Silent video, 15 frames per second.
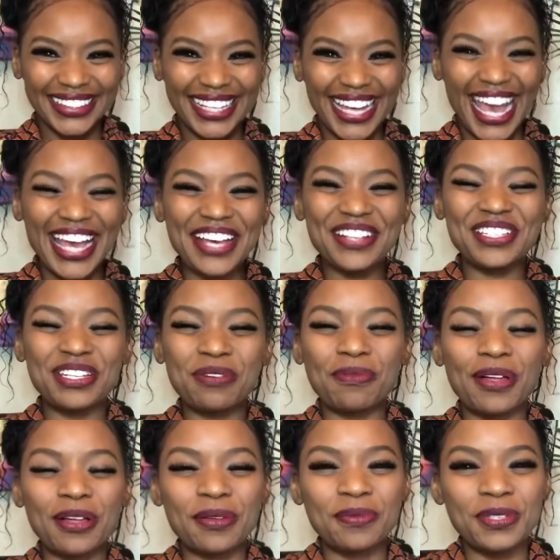Hey YouTube,
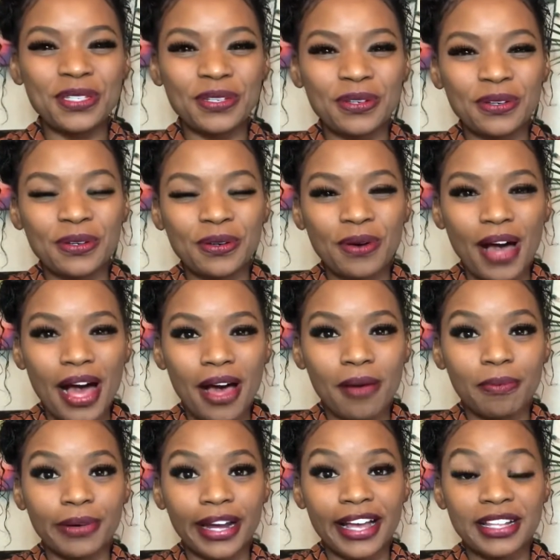welcome to
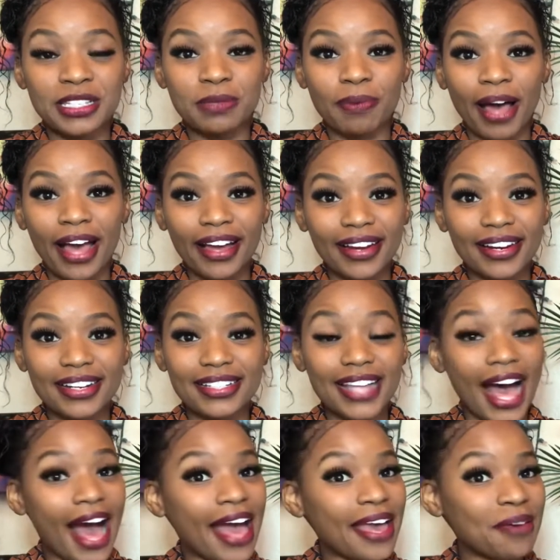Brit Inspires.
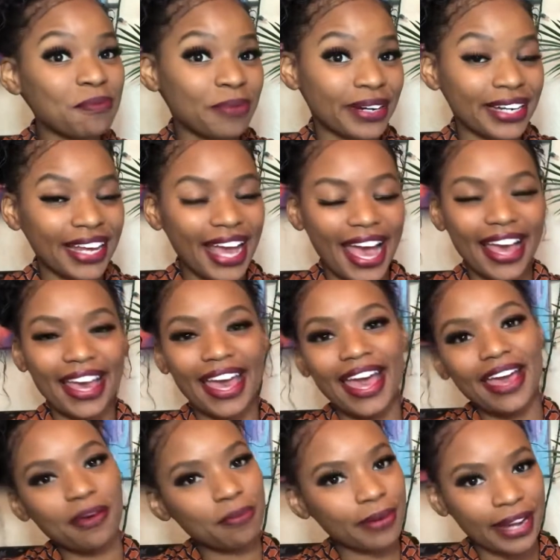I am Brittany,
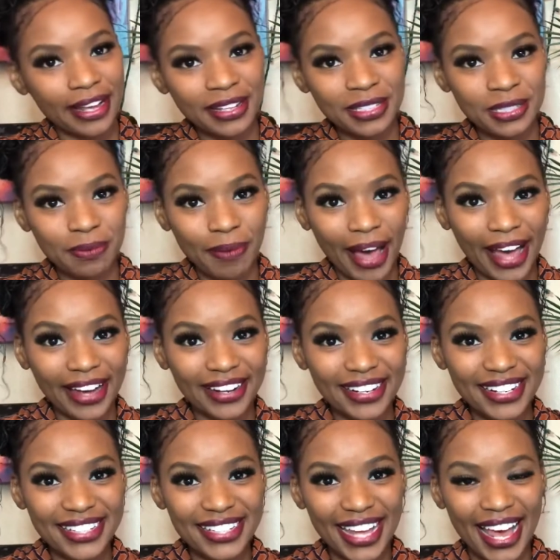aka Brit
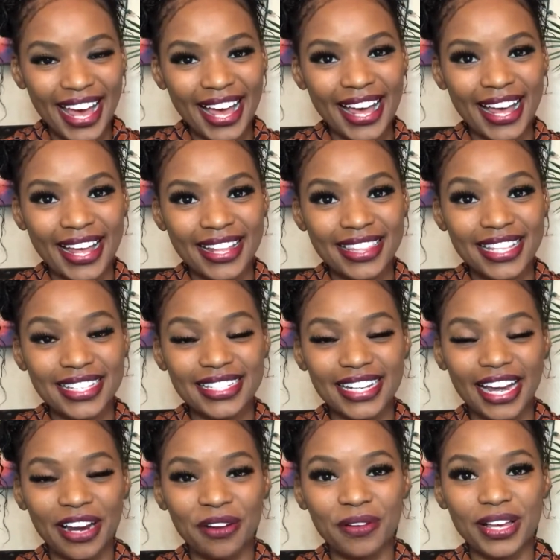Inspires, and this
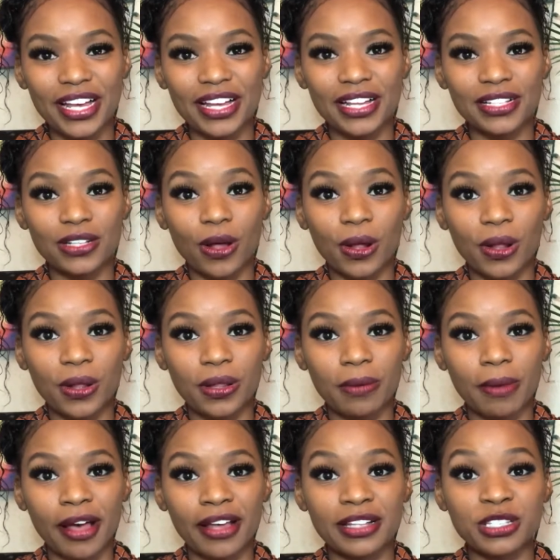channel is all
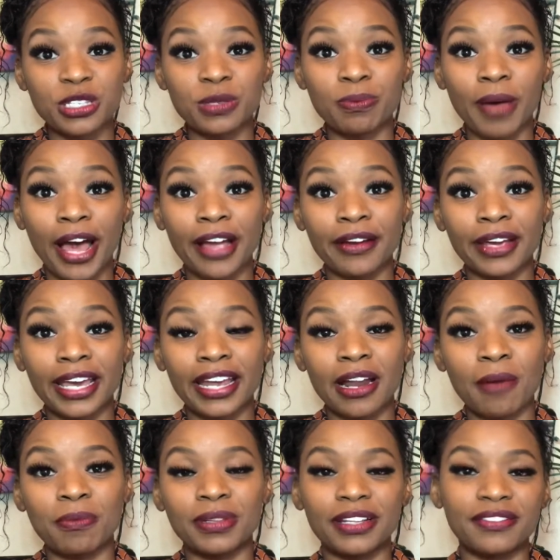about inspiring and
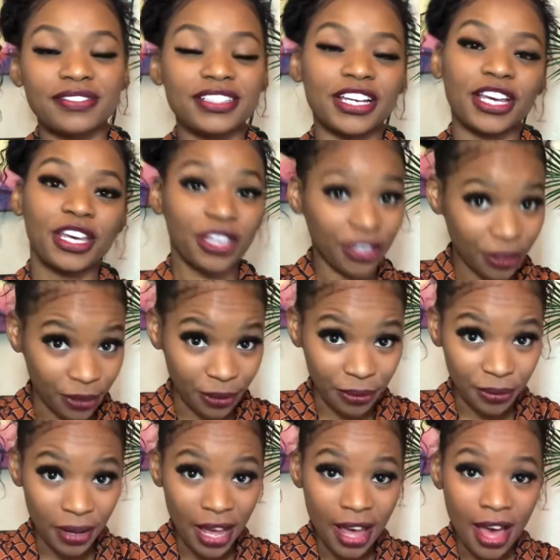uplifting
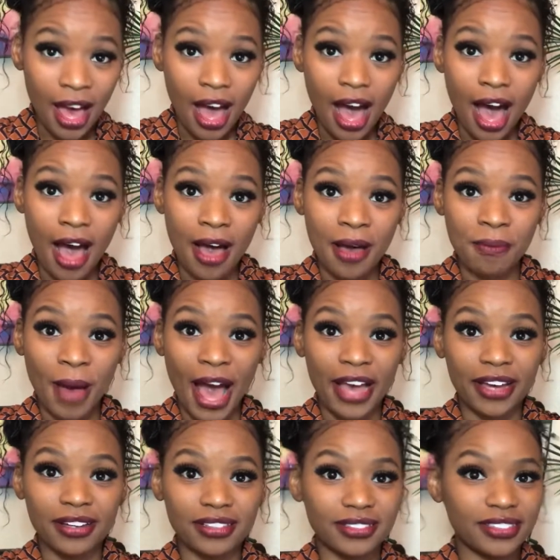you.
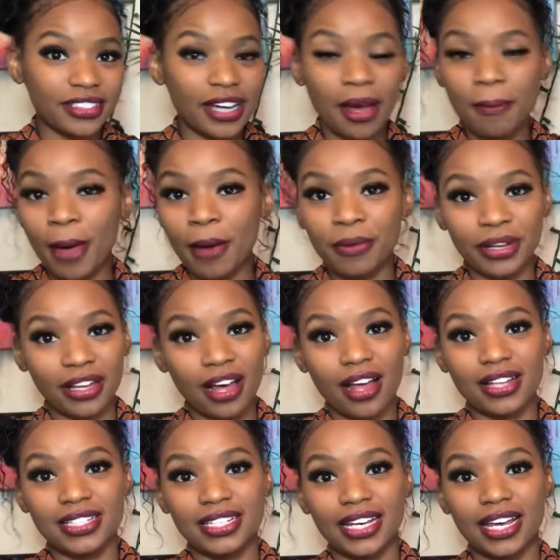I come up with
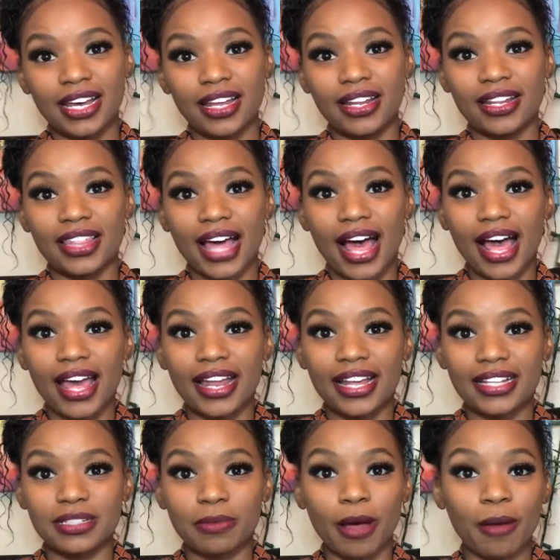content that
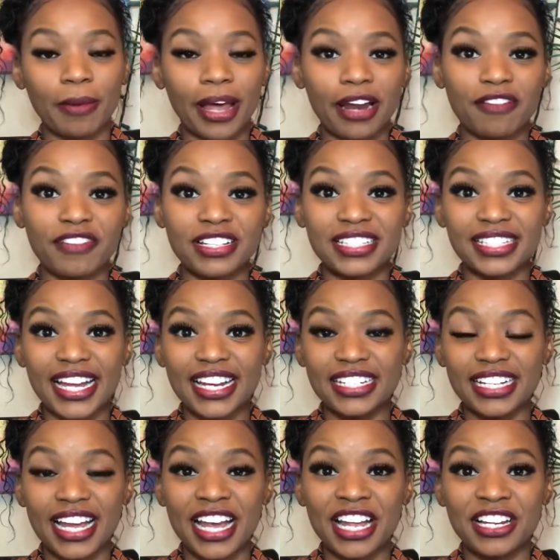is about
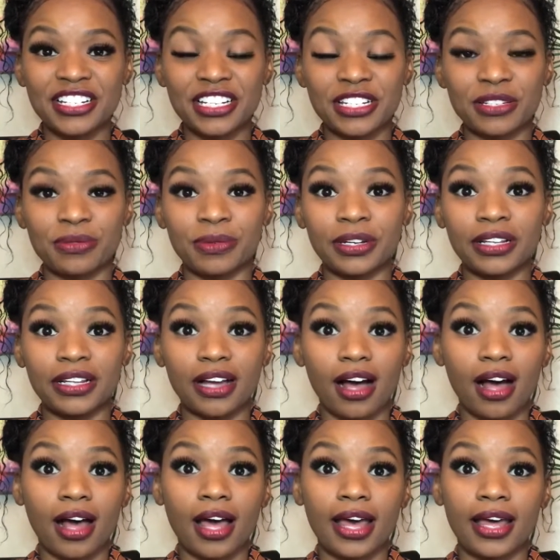manifestation, just really
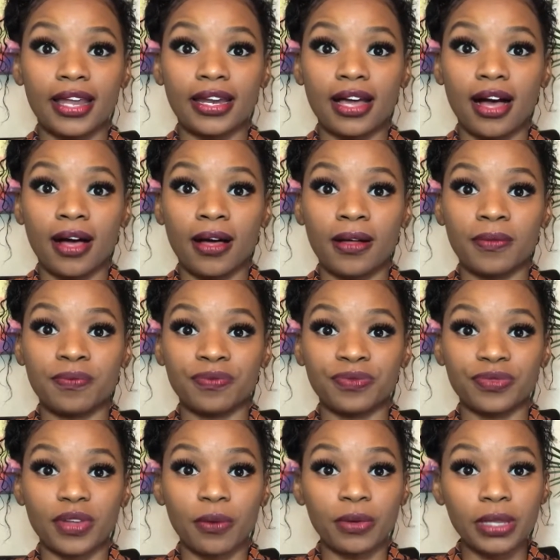on
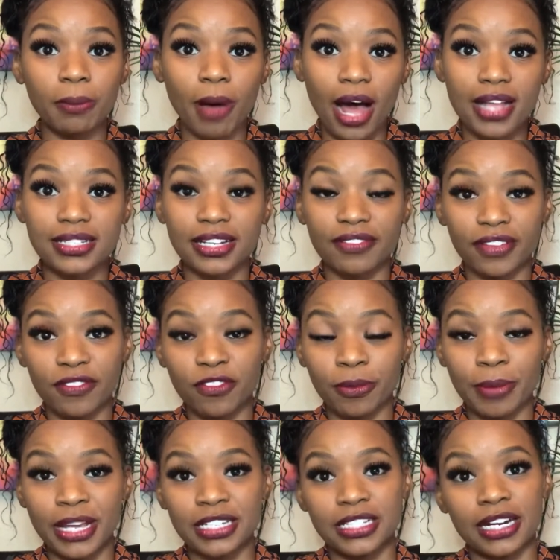really positive
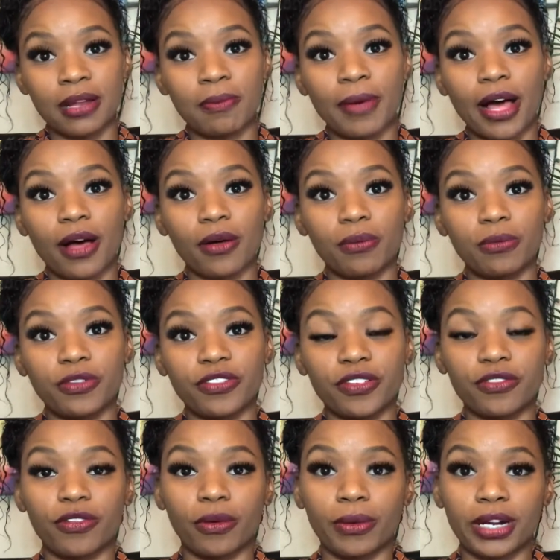information about
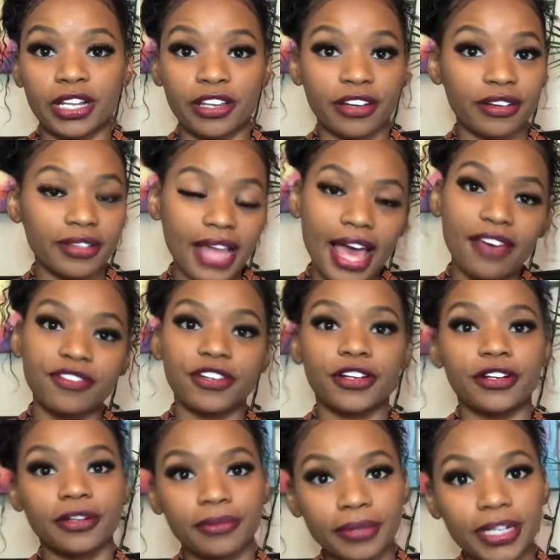moving forward in your life, your
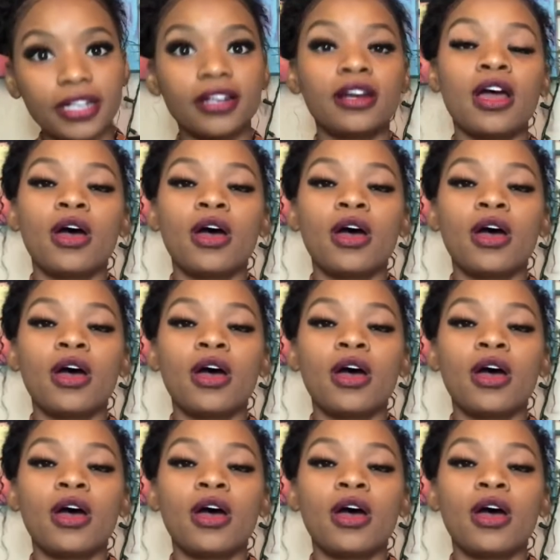career,